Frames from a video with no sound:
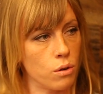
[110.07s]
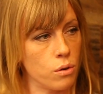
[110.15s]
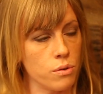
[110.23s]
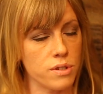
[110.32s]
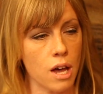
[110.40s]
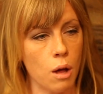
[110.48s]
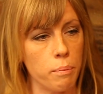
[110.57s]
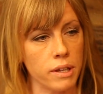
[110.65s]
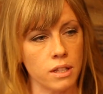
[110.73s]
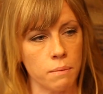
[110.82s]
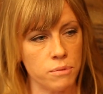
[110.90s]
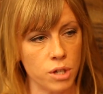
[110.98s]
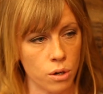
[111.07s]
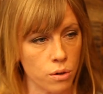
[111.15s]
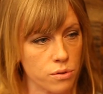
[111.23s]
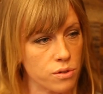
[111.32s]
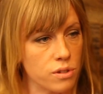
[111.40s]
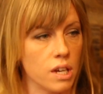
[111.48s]
Who's helping them
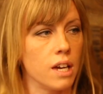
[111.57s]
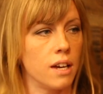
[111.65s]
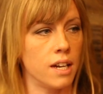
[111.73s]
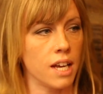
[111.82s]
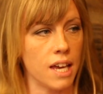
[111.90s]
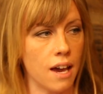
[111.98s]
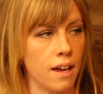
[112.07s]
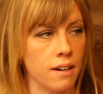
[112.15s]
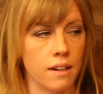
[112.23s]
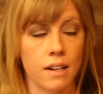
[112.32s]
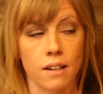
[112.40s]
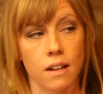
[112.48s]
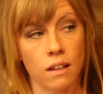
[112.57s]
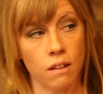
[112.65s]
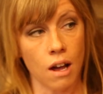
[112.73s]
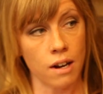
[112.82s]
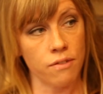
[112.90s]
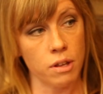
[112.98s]
dose? And again, a
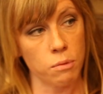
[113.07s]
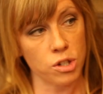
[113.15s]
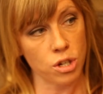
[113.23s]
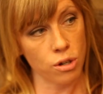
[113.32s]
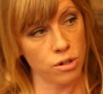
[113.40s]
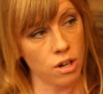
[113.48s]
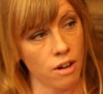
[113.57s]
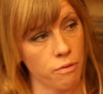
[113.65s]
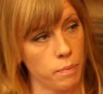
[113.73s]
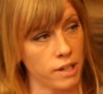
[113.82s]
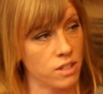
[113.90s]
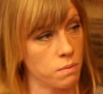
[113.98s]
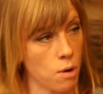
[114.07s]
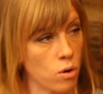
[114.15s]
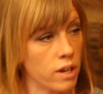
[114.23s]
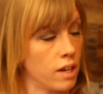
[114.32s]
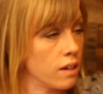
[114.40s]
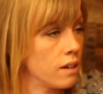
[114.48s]
lot of them are turned off by
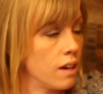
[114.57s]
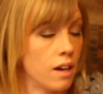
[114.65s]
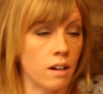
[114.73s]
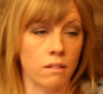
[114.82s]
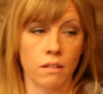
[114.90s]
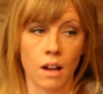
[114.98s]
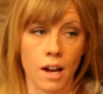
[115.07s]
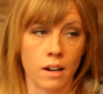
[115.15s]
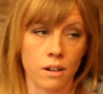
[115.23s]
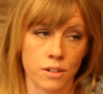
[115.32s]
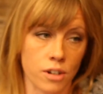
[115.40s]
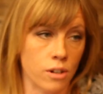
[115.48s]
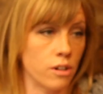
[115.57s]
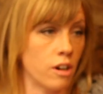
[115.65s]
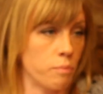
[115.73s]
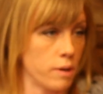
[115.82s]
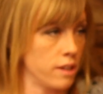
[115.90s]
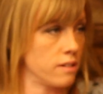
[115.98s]
smoking, and a lot are turned
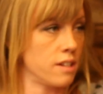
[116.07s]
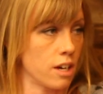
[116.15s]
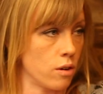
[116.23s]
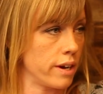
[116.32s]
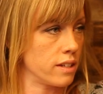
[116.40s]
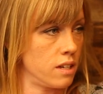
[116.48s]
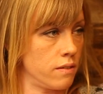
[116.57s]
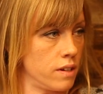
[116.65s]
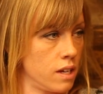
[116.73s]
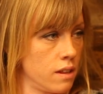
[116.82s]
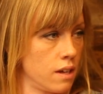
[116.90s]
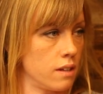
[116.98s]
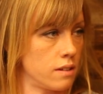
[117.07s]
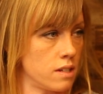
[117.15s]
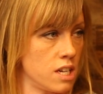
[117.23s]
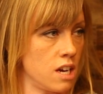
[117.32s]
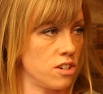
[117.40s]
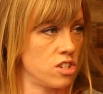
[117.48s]
off by the psychoactivity that the
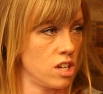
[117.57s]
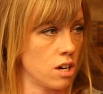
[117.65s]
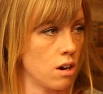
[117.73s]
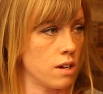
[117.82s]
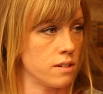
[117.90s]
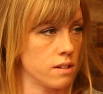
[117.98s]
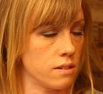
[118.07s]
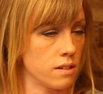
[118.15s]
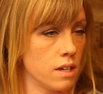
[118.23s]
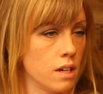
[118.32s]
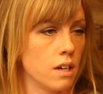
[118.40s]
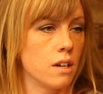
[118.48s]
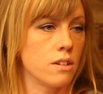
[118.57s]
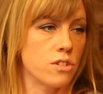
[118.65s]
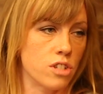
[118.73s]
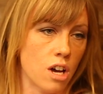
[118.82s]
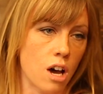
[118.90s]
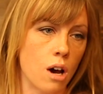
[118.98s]
THC causes.
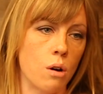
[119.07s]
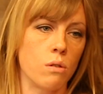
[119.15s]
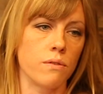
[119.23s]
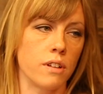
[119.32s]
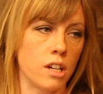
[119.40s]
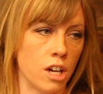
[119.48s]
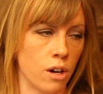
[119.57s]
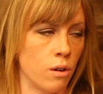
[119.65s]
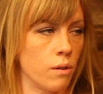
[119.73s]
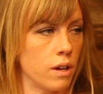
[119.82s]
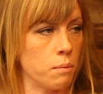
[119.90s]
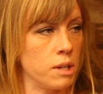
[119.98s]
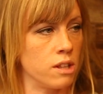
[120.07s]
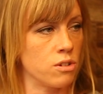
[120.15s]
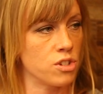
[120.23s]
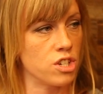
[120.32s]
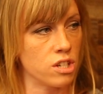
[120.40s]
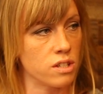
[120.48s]
So,
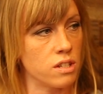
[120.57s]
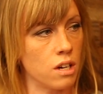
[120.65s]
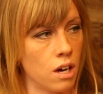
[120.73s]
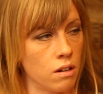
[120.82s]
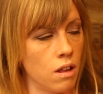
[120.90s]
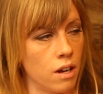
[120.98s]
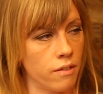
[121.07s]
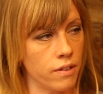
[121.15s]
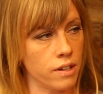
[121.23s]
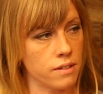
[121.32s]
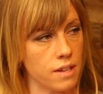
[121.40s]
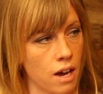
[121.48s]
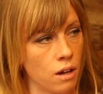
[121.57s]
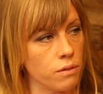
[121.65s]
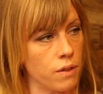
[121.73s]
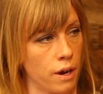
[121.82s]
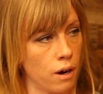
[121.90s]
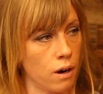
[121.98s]
there's just not a lot of us
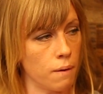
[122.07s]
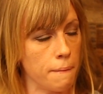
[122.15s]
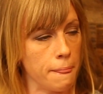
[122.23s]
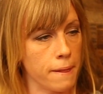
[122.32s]
out there.